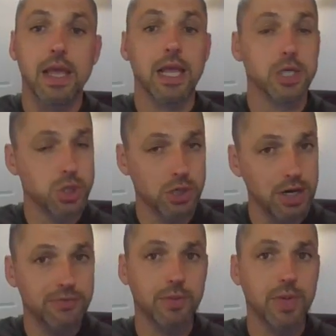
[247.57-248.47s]
And sure
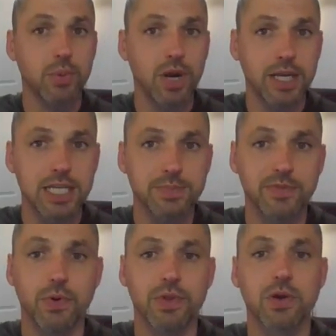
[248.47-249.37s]
enough, somebody brought a case
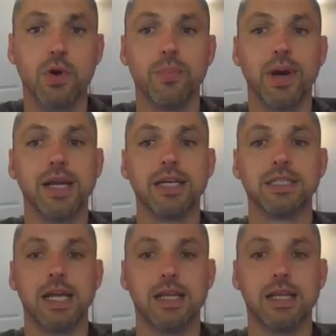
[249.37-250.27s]
before the court by
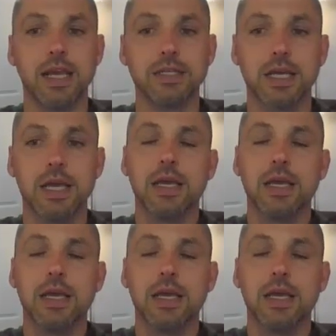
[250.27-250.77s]
1988,